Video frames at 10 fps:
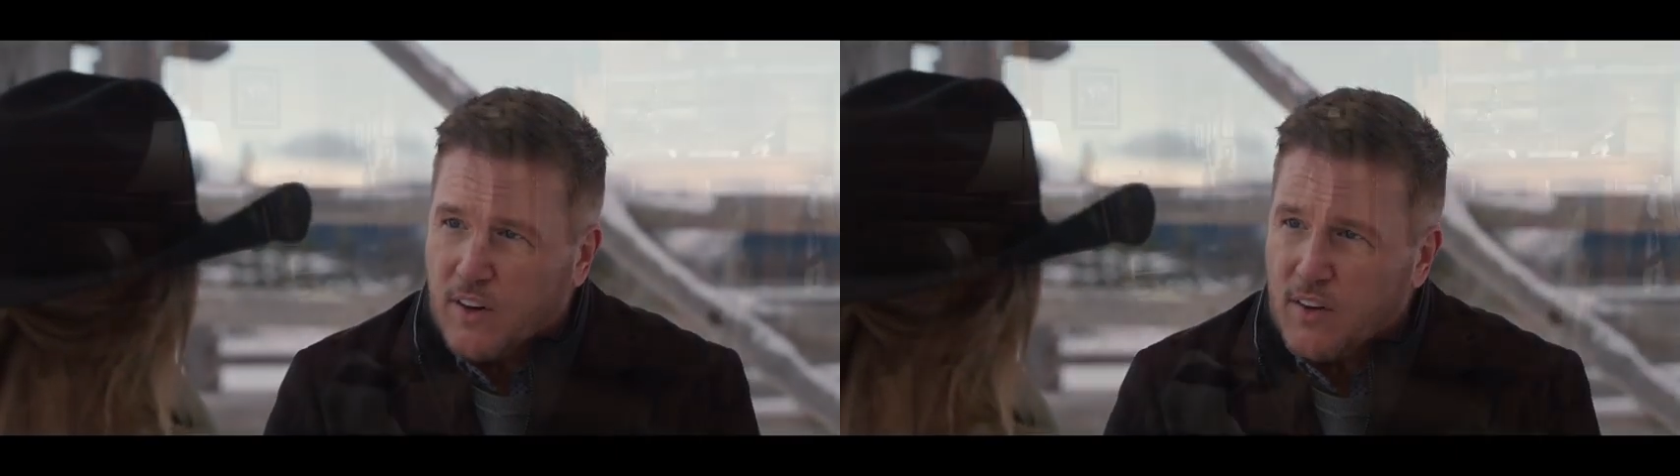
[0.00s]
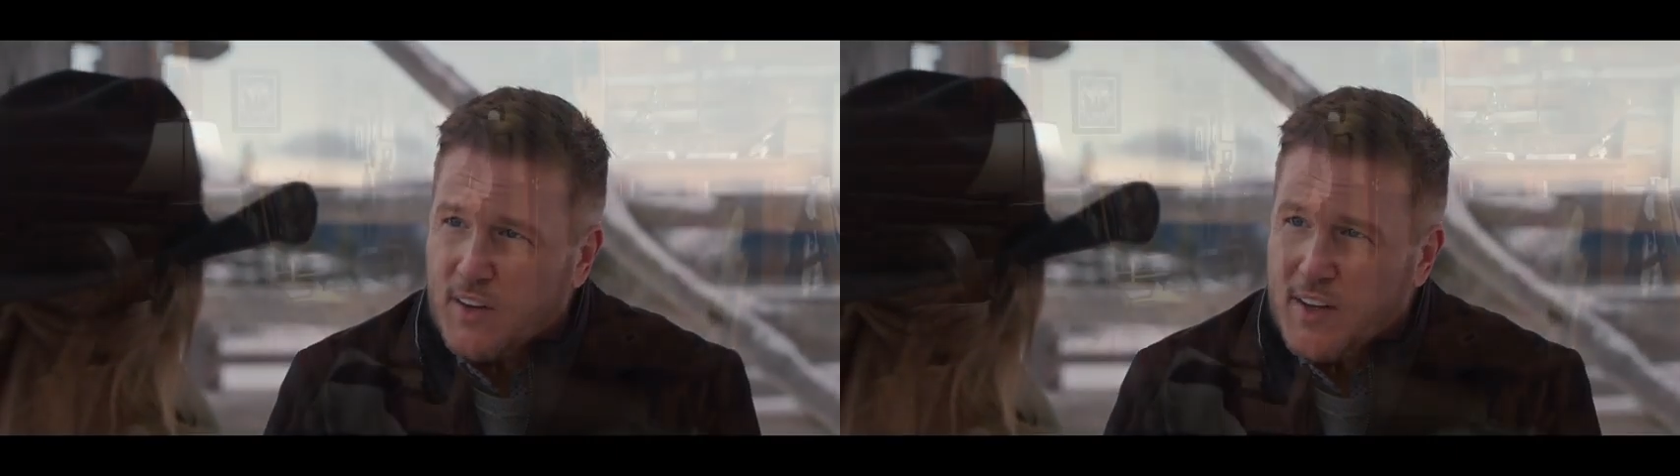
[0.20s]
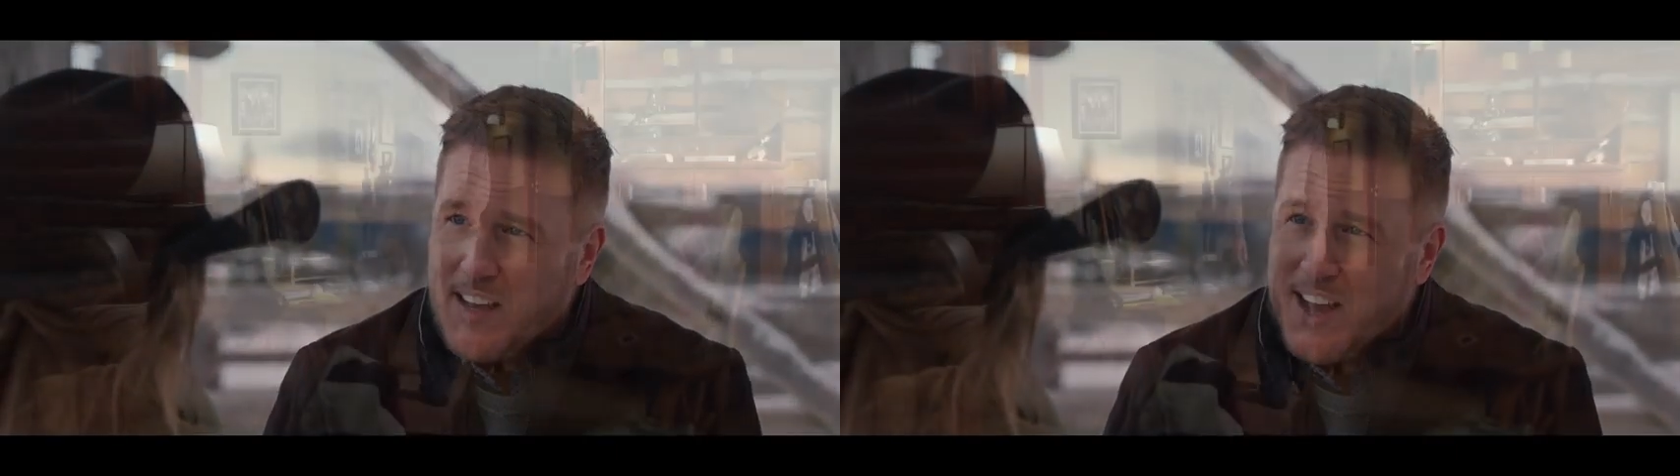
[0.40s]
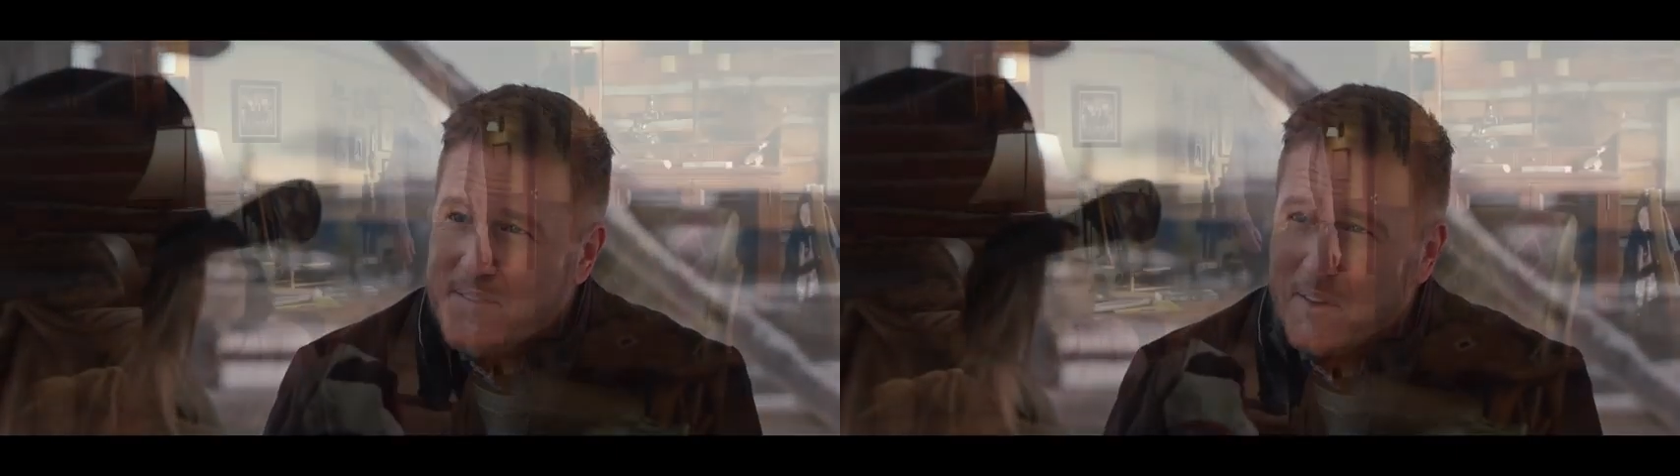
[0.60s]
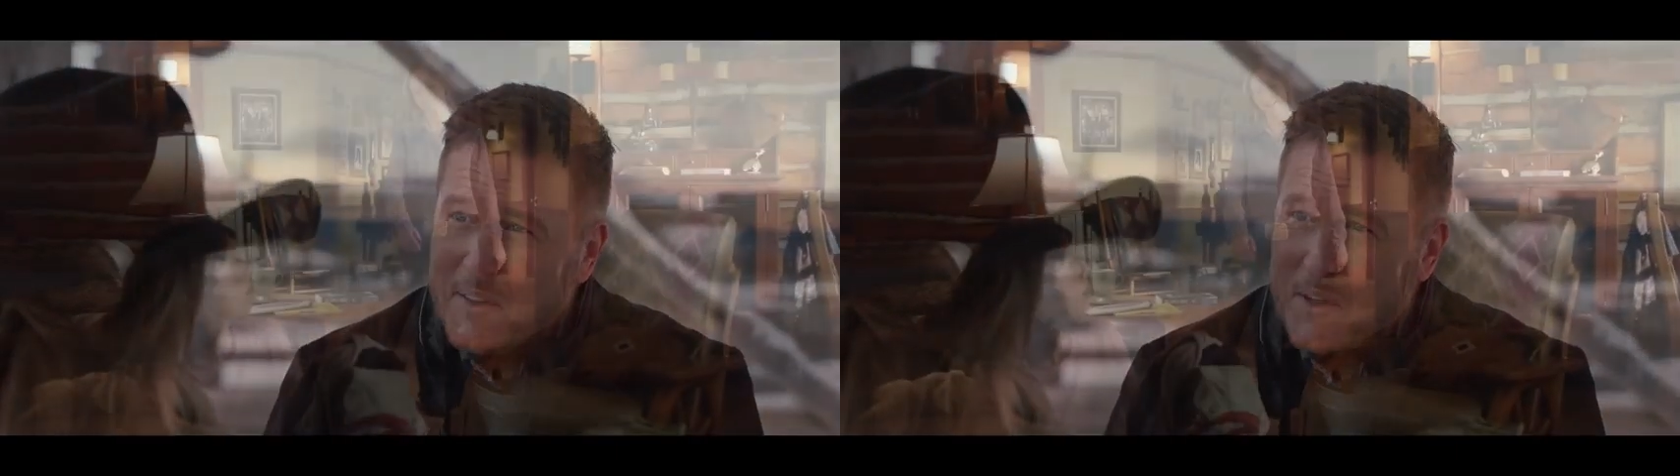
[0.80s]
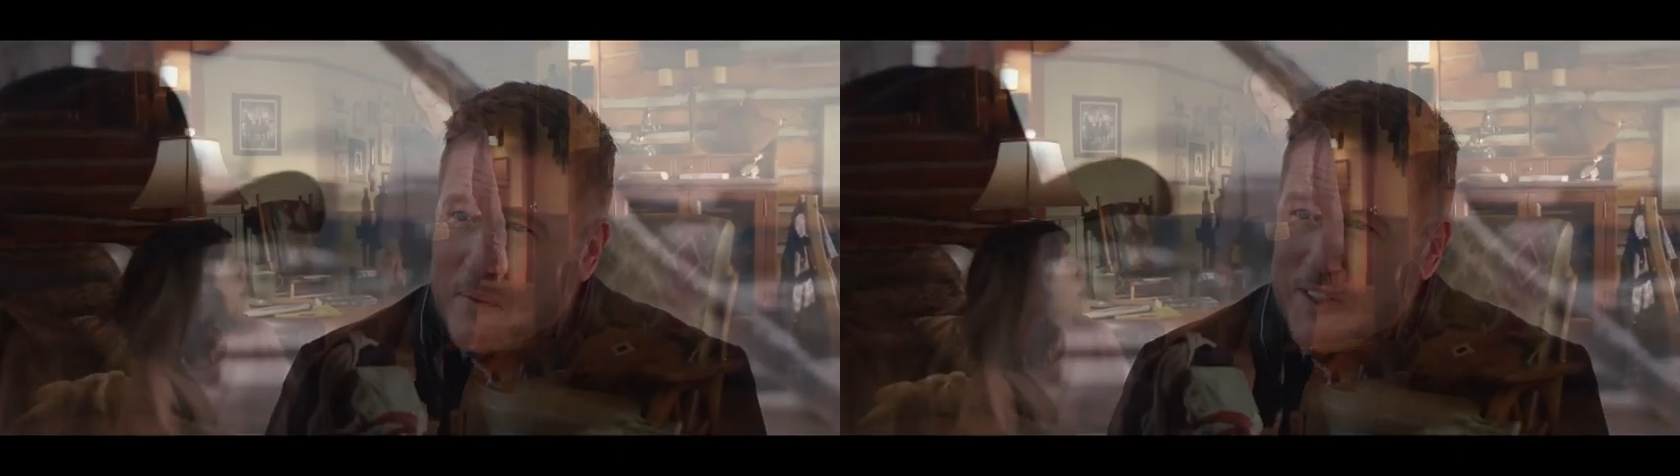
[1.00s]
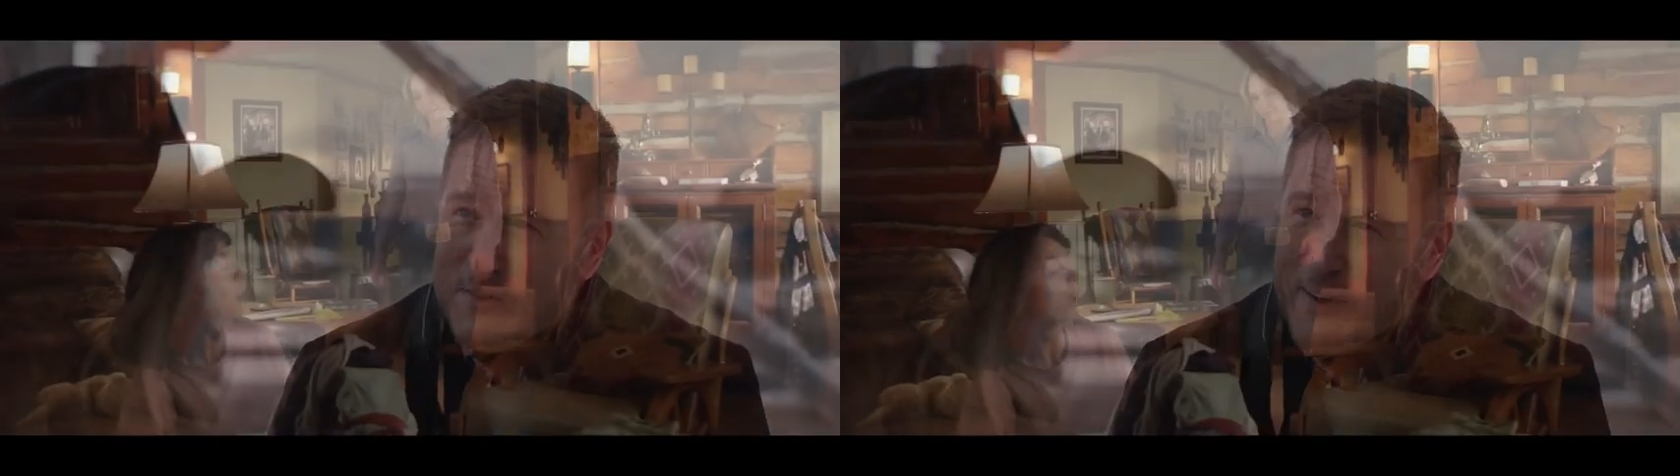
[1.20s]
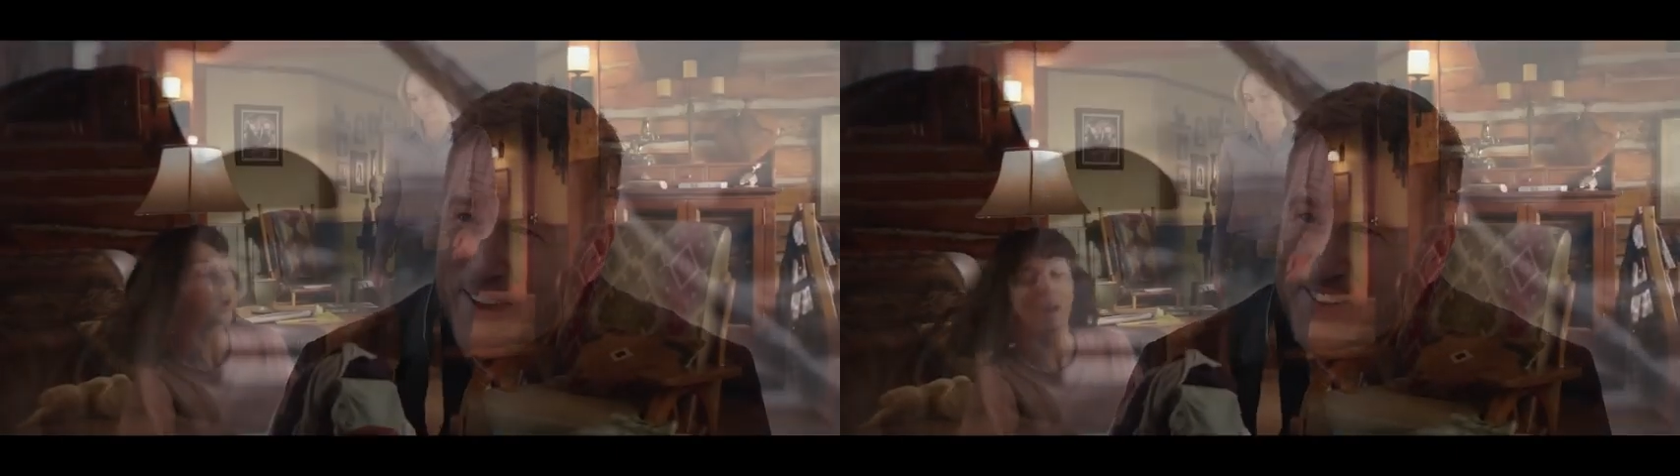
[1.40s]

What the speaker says: that had been haunting her for so